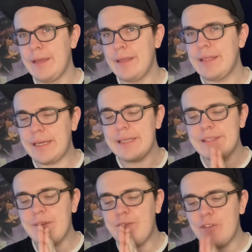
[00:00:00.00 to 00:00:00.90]
like, because
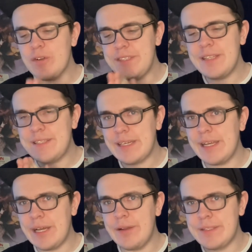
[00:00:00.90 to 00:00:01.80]
the first
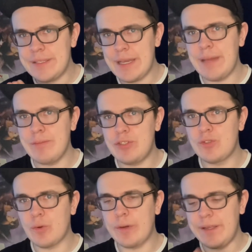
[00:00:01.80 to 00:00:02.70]
Inside Out is a timeless
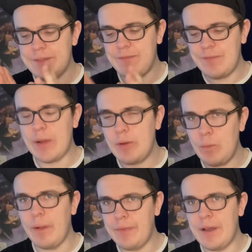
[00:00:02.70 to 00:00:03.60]
story. It's very
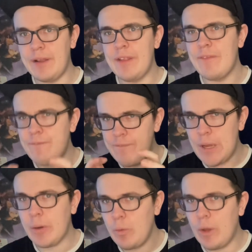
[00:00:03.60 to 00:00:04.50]
well done. It's
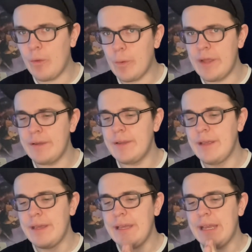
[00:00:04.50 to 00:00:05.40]
very well written.
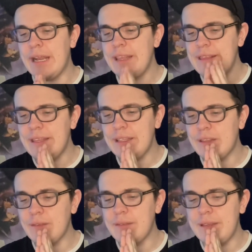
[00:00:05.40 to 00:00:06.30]
And I
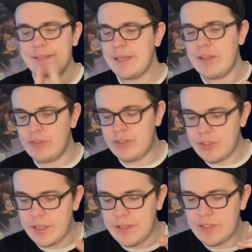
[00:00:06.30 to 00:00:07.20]
think Inside Out is
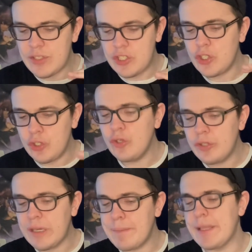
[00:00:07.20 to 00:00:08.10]
just, it's such a
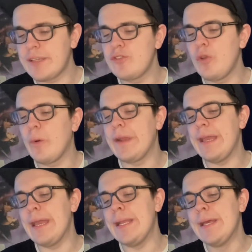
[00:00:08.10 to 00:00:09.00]
good, compelling story.
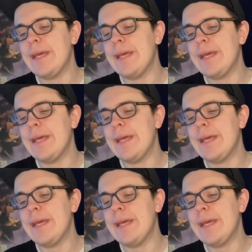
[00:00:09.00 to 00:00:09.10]
And